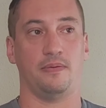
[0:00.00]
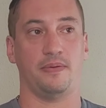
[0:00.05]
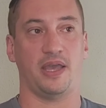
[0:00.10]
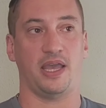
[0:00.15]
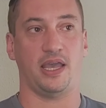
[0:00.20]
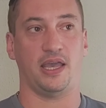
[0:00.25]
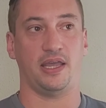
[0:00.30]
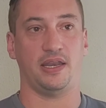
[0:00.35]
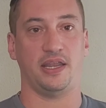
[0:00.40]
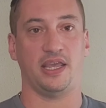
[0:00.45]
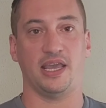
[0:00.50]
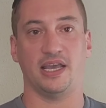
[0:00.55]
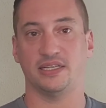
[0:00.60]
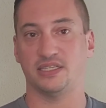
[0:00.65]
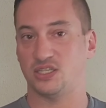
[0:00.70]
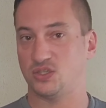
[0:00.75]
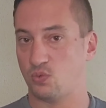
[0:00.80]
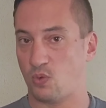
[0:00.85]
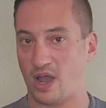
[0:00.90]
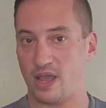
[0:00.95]
And he has
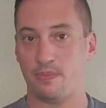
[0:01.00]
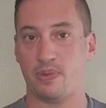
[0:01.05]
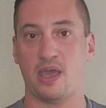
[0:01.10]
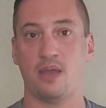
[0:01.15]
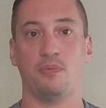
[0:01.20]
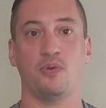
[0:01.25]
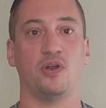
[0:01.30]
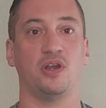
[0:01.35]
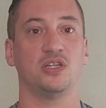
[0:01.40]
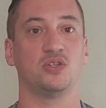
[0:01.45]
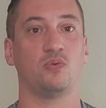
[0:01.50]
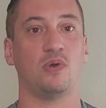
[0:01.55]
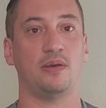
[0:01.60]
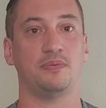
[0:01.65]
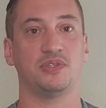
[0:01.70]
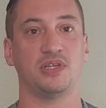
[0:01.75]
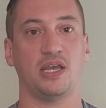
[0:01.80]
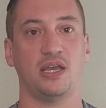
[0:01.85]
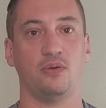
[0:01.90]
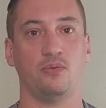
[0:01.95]
his white paper on his
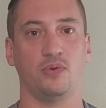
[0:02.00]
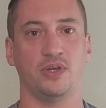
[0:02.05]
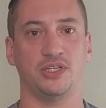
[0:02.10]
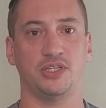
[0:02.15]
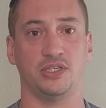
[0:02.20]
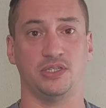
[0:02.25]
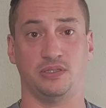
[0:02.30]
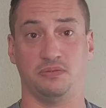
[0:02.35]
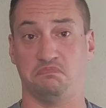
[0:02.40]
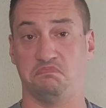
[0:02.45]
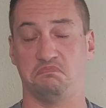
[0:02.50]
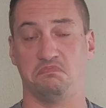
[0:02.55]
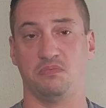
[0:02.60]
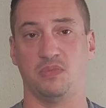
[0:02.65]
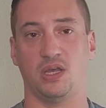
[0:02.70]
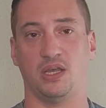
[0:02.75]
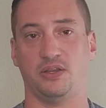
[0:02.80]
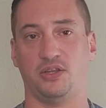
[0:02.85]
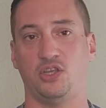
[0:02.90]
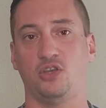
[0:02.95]
website, which is
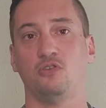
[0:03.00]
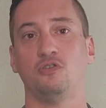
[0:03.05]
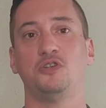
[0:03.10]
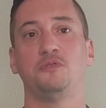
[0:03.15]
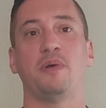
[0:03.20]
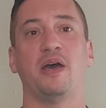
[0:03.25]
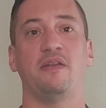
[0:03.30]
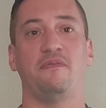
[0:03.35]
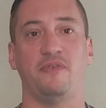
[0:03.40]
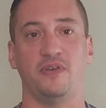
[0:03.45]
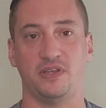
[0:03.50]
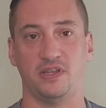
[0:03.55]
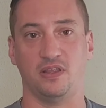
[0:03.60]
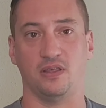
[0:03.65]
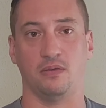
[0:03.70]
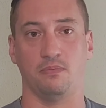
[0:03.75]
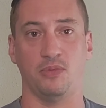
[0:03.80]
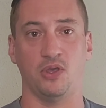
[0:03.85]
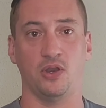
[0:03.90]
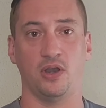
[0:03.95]
a huge benefit to the
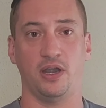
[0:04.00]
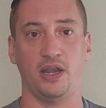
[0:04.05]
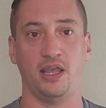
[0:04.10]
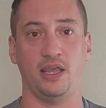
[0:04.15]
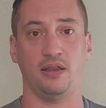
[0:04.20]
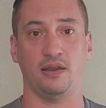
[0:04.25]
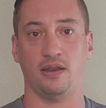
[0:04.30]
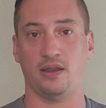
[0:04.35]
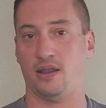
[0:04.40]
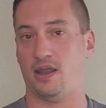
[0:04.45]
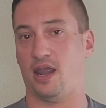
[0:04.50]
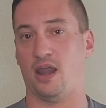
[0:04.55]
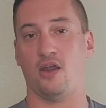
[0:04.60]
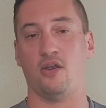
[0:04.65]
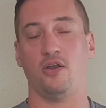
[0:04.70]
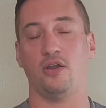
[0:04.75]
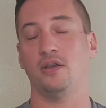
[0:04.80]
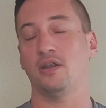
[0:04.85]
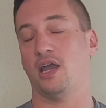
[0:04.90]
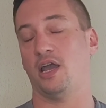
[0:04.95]
community.
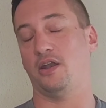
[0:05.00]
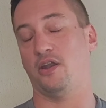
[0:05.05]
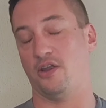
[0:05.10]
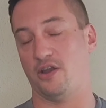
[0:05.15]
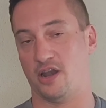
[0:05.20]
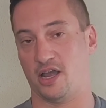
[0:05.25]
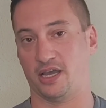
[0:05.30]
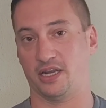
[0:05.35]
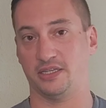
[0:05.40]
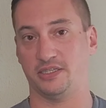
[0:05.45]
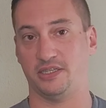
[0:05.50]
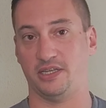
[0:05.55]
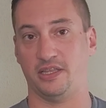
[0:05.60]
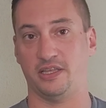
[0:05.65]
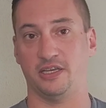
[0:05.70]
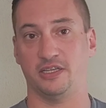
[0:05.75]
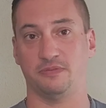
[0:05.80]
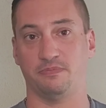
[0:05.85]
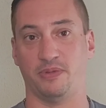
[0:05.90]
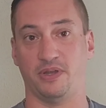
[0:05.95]
Aaron, I know you're not going to see
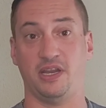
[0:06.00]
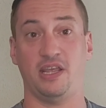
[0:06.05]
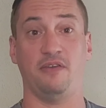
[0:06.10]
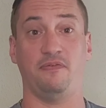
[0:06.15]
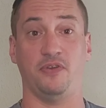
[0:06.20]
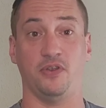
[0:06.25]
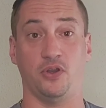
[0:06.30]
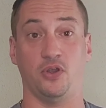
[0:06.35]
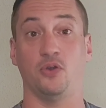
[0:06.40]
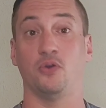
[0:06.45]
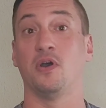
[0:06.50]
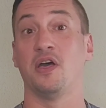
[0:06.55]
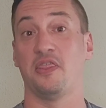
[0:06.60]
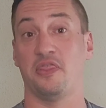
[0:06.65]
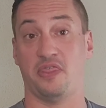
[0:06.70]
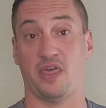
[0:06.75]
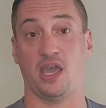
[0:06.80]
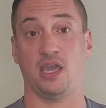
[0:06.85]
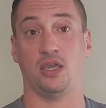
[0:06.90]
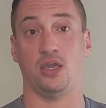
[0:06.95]
this, but if you do,
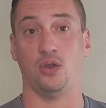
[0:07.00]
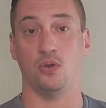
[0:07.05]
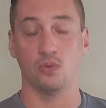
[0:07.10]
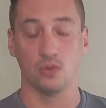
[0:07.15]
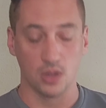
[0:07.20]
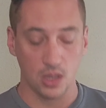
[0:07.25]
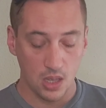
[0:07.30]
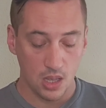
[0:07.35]
thank you.